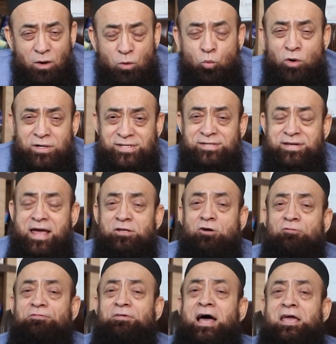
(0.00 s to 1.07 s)
What stage
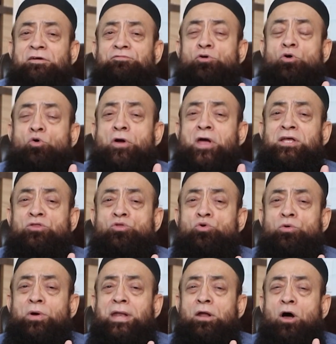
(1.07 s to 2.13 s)
of life you are going
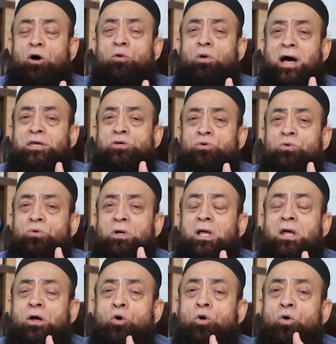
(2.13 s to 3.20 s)
through and how are you
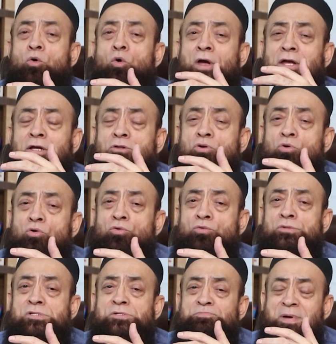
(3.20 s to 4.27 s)
going through
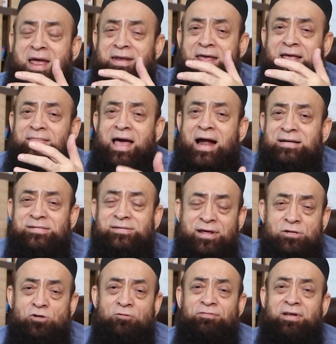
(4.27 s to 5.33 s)
spending that
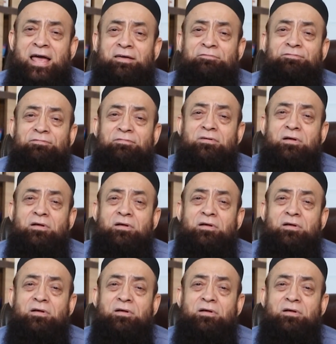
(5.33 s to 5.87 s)
stage of life?